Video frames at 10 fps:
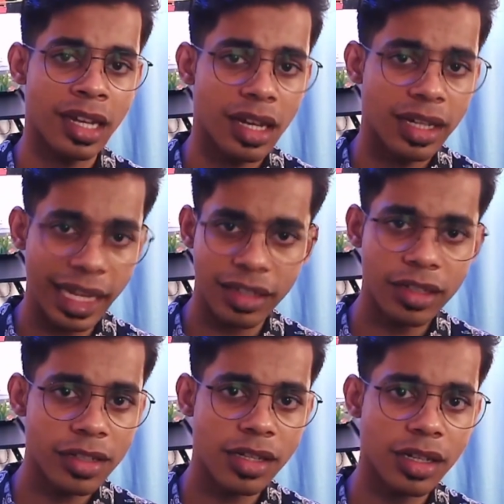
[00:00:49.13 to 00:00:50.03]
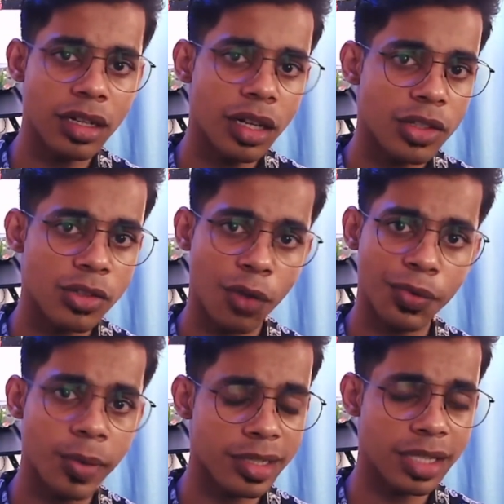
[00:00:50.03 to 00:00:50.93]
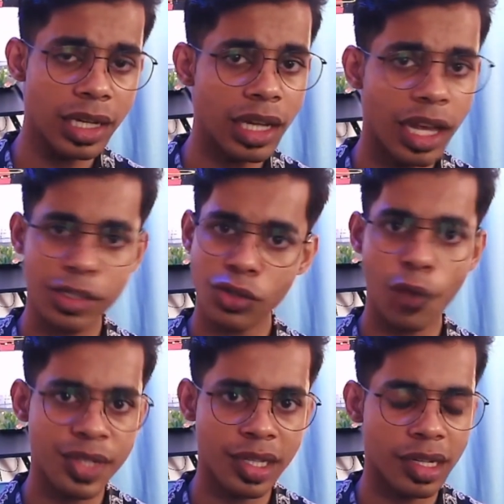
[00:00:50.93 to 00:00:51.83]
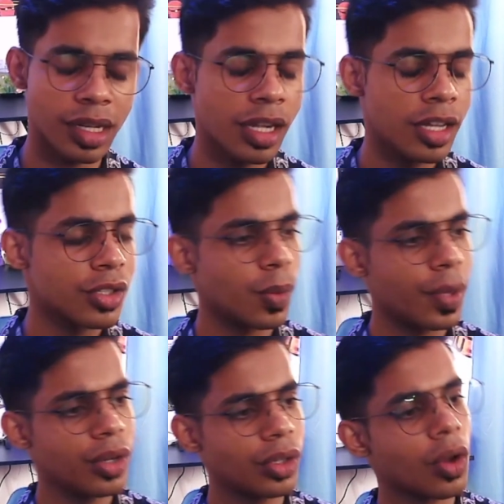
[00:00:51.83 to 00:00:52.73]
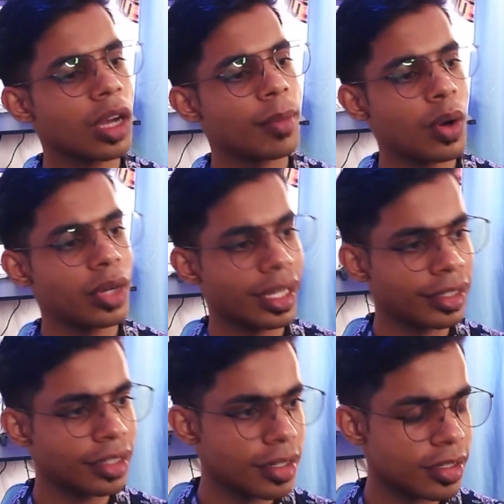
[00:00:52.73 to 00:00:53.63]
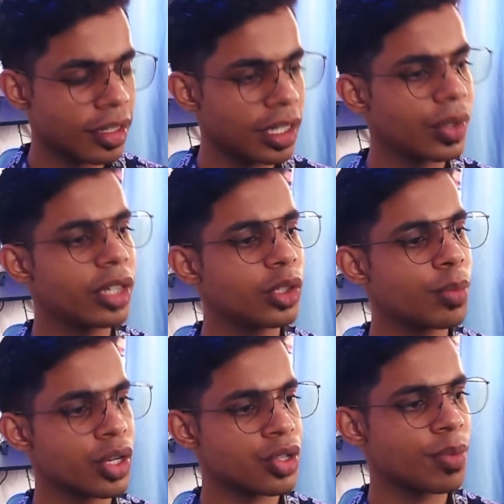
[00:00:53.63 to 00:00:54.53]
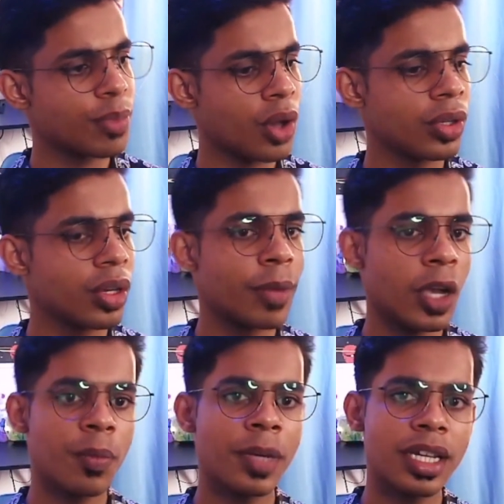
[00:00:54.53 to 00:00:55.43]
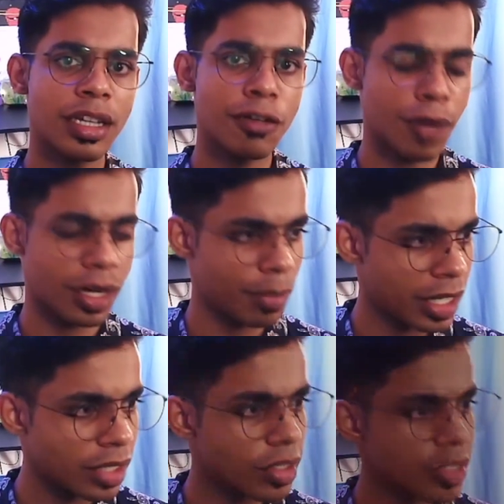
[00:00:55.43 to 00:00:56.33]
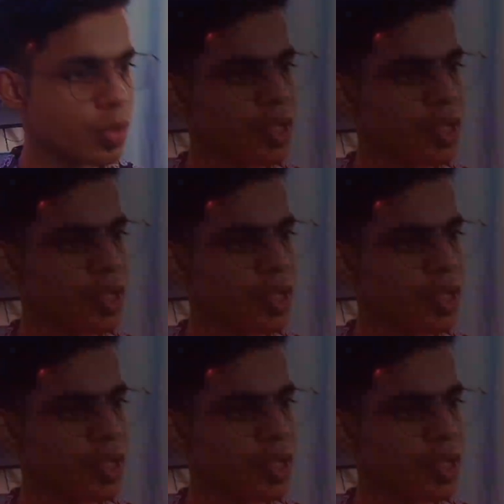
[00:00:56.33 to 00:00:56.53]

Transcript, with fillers: Technical skill, software skill and soft skill. So when you talk about technical skill, you need to brush up on your biomedical fundamentals, which